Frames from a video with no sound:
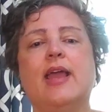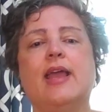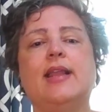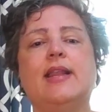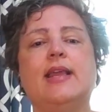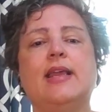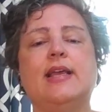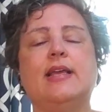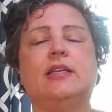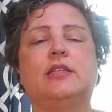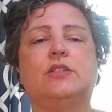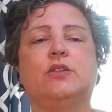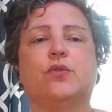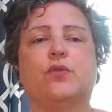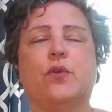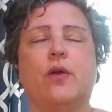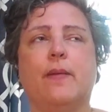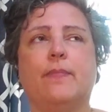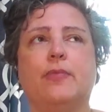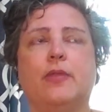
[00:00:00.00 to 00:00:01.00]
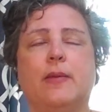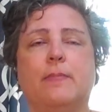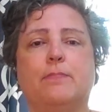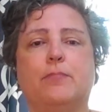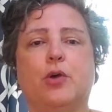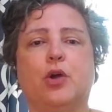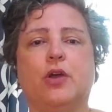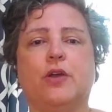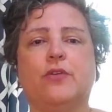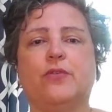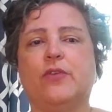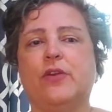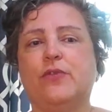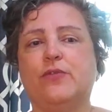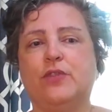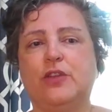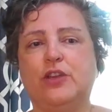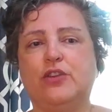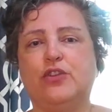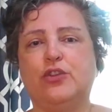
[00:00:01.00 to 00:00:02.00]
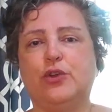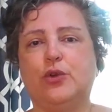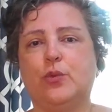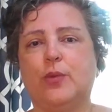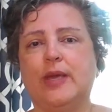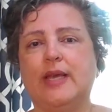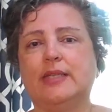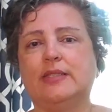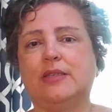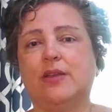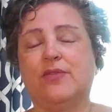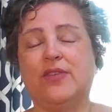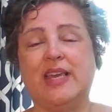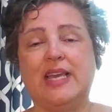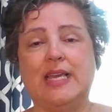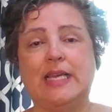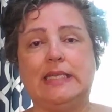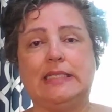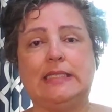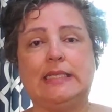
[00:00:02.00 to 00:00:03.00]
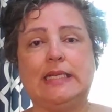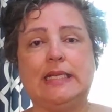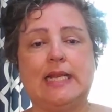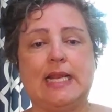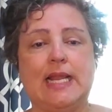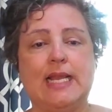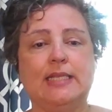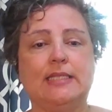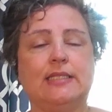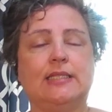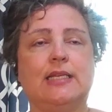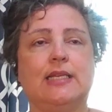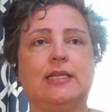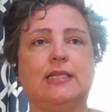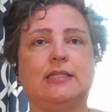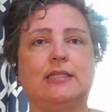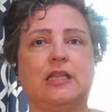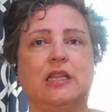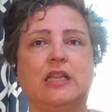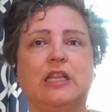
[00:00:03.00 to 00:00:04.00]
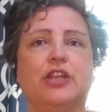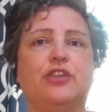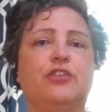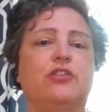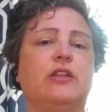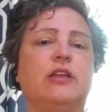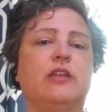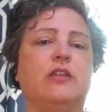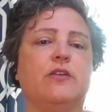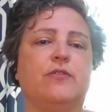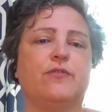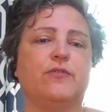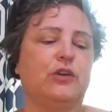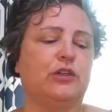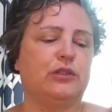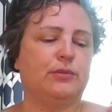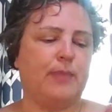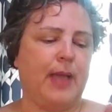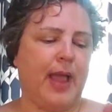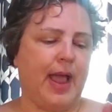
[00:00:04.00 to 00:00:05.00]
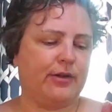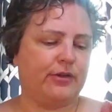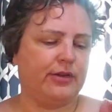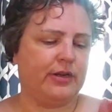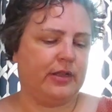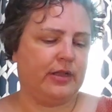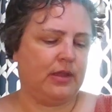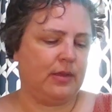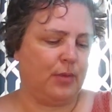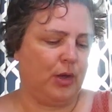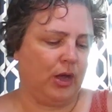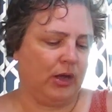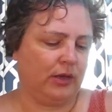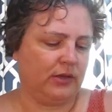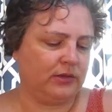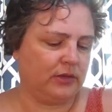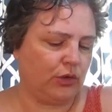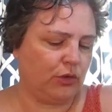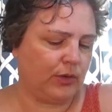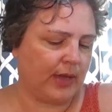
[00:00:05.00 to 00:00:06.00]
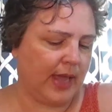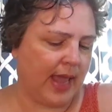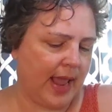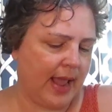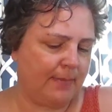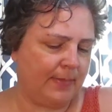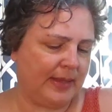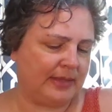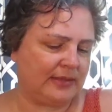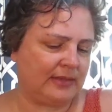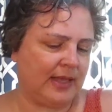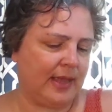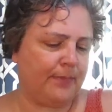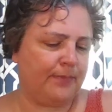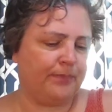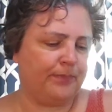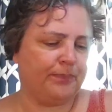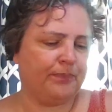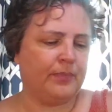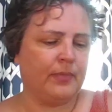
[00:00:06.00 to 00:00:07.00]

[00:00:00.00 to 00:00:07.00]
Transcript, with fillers: It is from the book 52 Weeks of Easy Knits. It is literally the first pattern in the book, so you can't miss it.